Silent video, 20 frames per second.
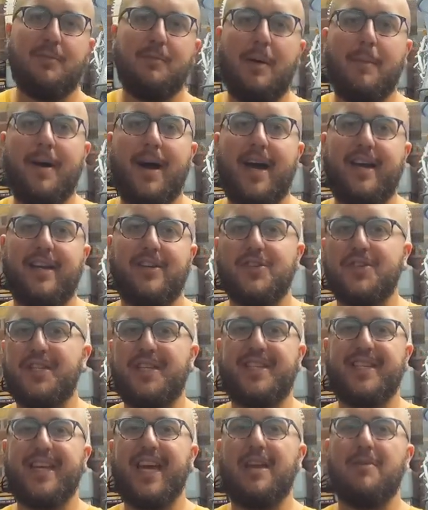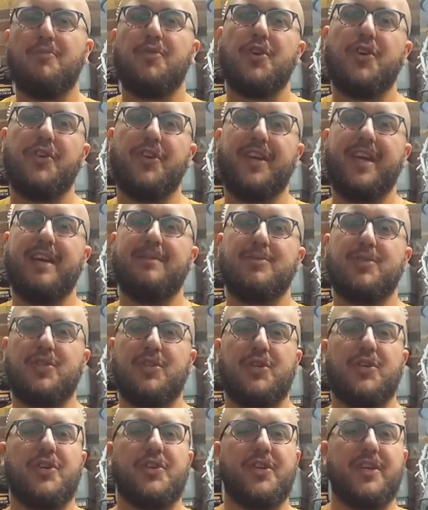on my mind. I just need to get them done and get them
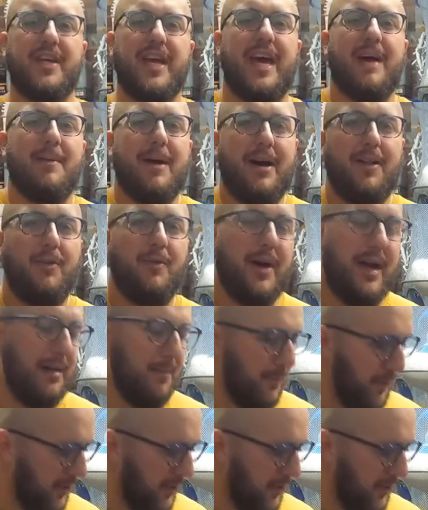stored and get them out of the way.